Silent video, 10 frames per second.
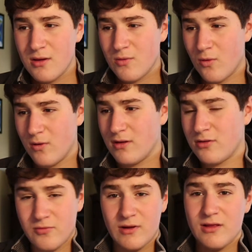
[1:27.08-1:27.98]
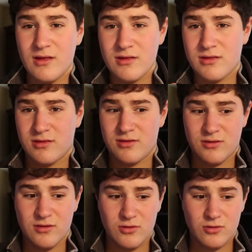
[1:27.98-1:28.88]
Well, is Aurelius
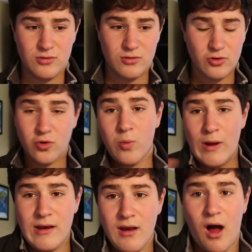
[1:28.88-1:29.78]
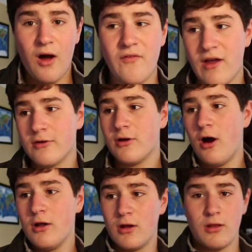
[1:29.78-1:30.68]
the twin of
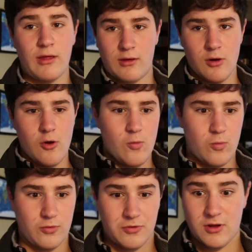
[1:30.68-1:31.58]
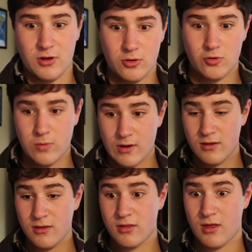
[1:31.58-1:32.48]
Ariana? Like, were they
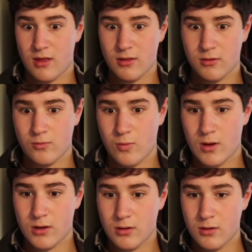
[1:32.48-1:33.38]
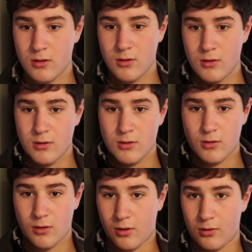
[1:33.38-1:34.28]
twins, and when
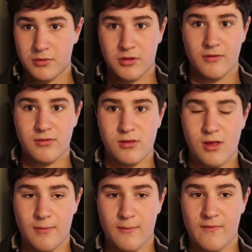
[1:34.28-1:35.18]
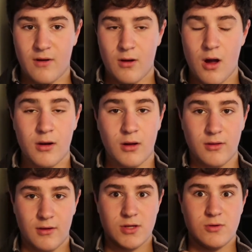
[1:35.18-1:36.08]
all the stuff that's happening with
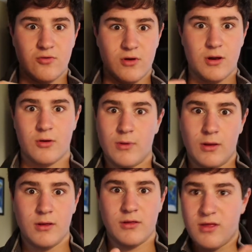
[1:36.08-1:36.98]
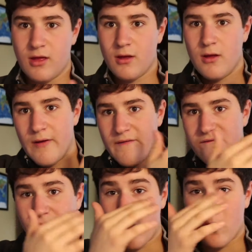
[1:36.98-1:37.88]
Ariana, she was trying to get Aurelius like
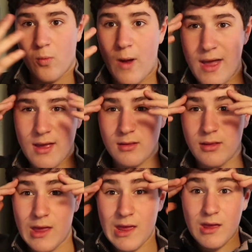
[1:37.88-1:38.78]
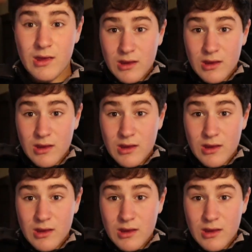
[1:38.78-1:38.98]
far away, like.